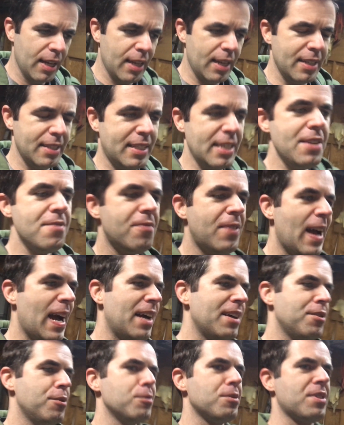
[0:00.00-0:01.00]
It
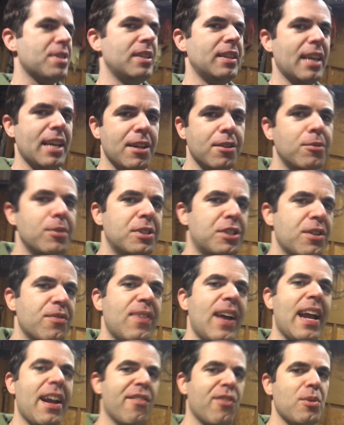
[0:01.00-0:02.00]
devalues the language if
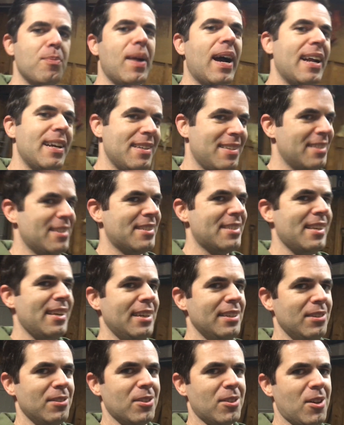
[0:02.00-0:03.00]
everybody's a
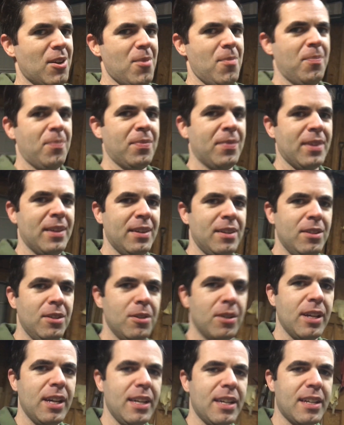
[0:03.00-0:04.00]
sailor,
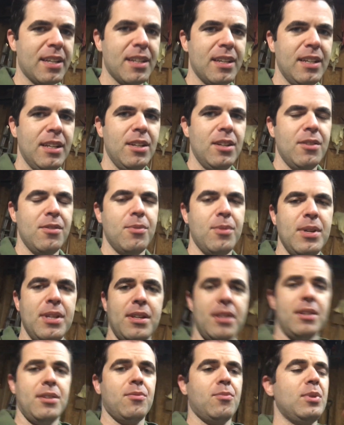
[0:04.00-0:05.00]
okay?
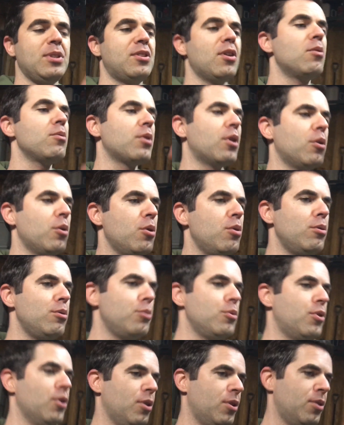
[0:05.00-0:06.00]
We, we don't know
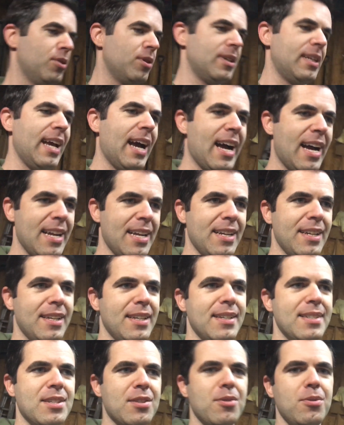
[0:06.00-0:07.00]
who the good guy
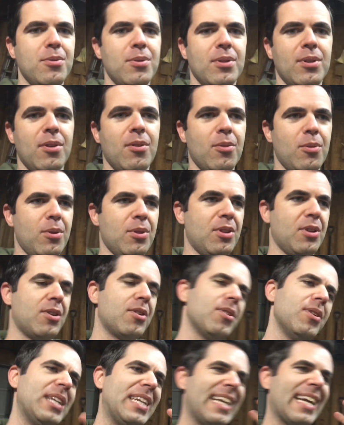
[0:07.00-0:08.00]
is, who or the
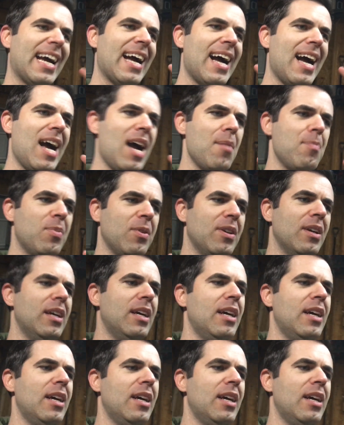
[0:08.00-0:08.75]
good cop.